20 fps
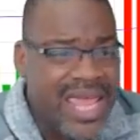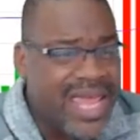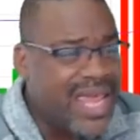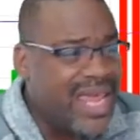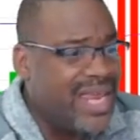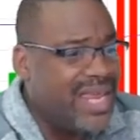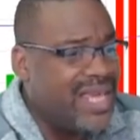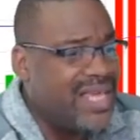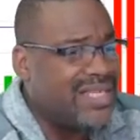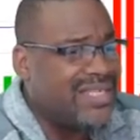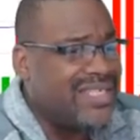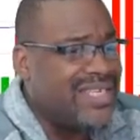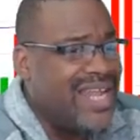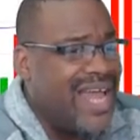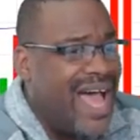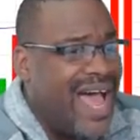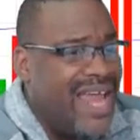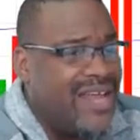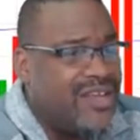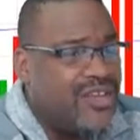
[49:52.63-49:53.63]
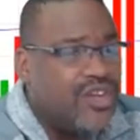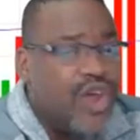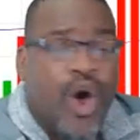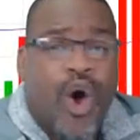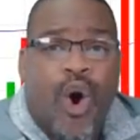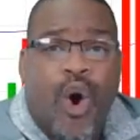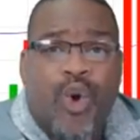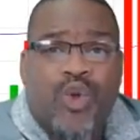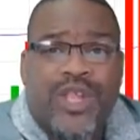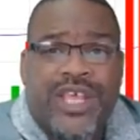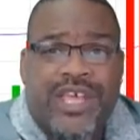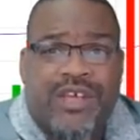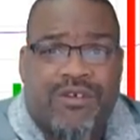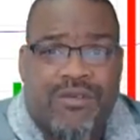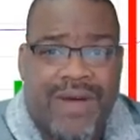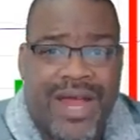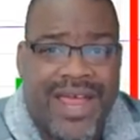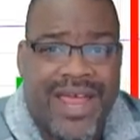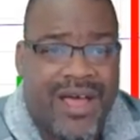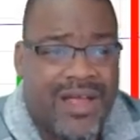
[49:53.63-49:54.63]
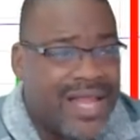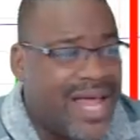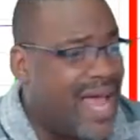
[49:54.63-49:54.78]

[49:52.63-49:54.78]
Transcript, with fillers: It is not the holy grail.